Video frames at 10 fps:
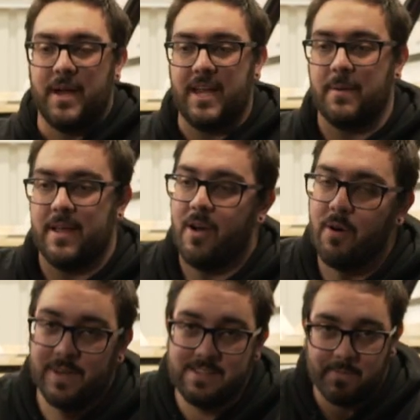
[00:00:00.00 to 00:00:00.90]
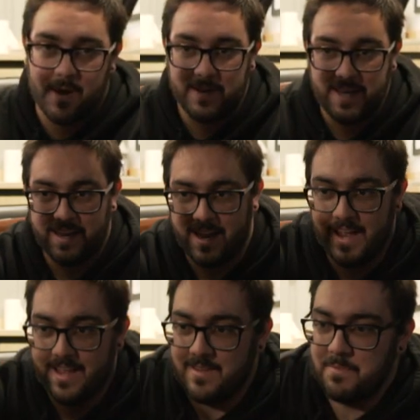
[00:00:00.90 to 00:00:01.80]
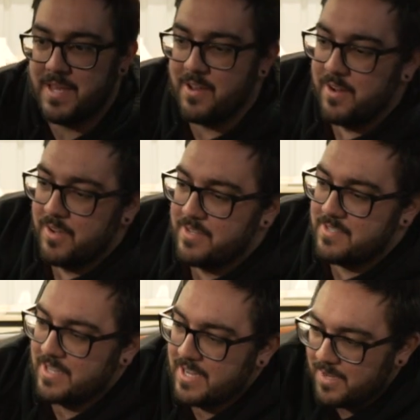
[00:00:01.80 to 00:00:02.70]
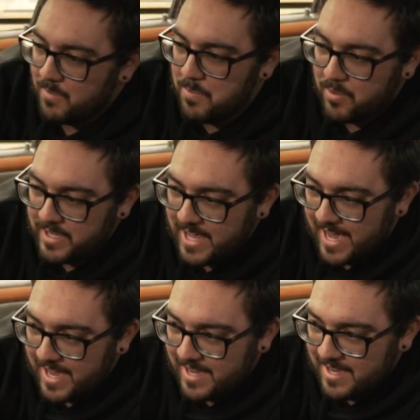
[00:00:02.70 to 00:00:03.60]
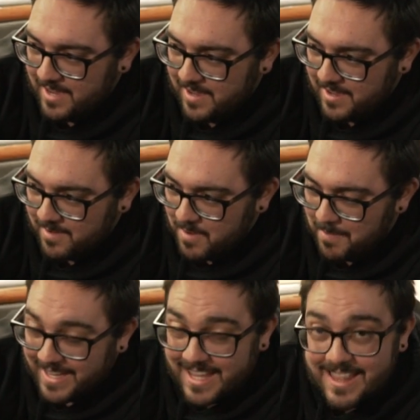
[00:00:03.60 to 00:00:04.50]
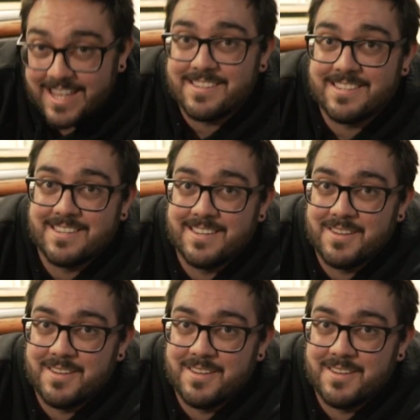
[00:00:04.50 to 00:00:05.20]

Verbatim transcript: But anyway, the whole reason why we're here today is because we're making this